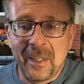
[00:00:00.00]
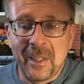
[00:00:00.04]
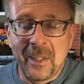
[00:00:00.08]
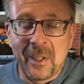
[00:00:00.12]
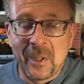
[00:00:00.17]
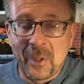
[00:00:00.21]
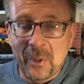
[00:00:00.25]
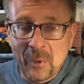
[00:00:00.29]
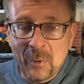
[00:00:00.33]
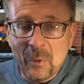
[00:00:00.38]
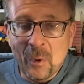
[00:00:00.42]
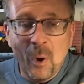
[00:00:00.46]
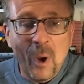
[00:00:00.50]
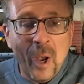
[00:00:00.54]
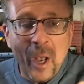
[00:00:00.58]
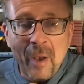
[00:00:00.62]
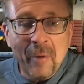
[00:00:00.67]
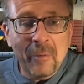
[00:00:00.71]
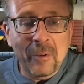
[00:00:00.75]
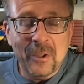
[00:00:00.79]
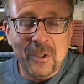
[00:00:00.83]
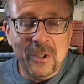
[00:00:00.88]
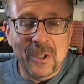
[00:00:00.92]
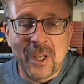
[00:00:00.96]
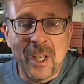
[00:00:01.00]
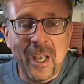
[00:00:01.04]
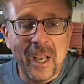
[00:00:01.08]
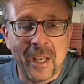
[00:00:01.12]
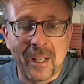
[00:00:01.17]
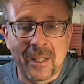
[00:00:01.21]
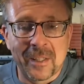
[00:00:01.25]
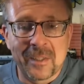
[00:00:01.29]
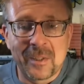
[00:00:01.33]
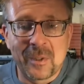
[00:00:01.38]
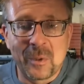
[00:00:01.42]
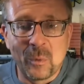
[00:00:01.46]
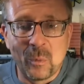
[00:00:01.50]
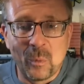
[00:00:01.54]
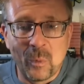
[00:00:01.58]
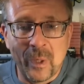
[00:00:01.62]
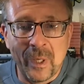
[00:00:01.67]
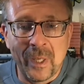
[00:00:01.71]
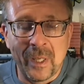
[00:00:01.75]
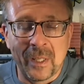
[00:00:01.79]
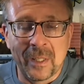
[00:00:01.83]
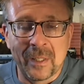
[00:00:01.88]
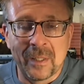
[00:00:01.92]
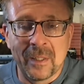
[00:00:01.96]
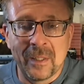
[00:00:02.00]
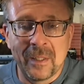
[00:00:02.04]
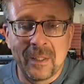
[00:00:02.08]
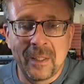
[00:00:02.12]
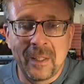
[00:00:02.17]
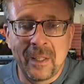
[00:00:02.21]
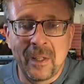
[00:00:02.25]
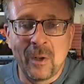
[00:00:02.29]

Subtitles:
you don't have a chance to win,